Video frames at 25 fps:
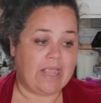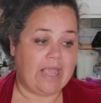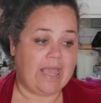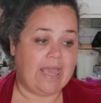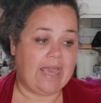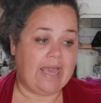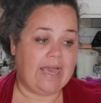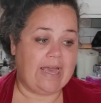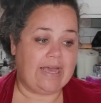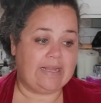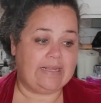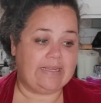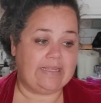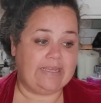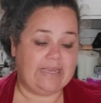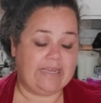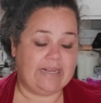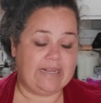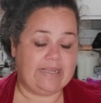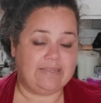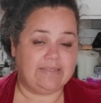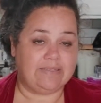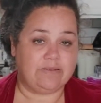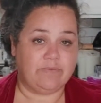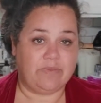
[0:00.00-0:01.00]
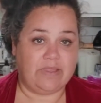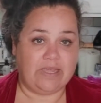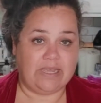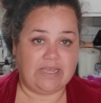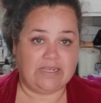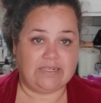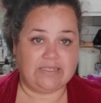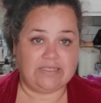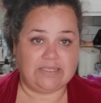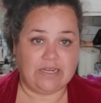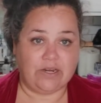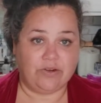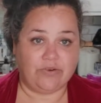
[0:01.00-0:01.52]
And getting some
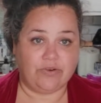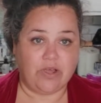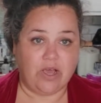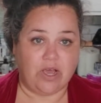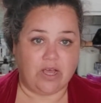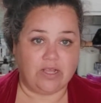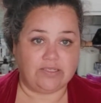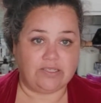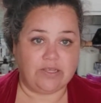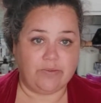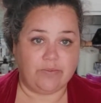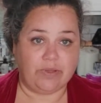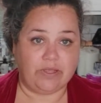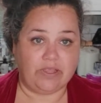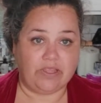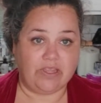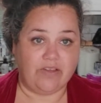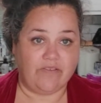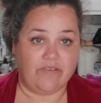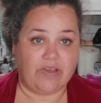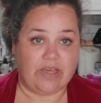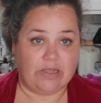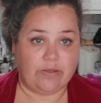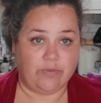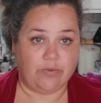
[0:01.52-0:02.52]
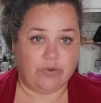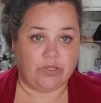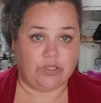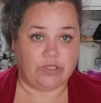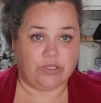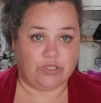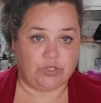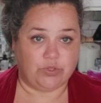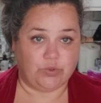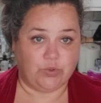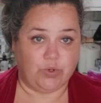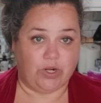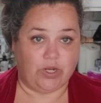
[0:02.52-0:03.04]
things that are not typically available in the
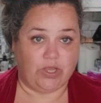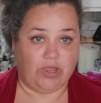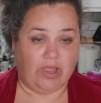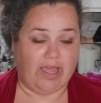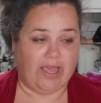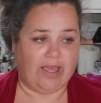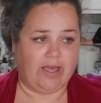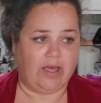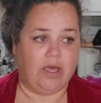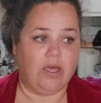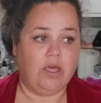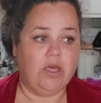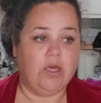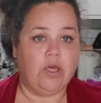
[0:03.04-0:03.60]
store, like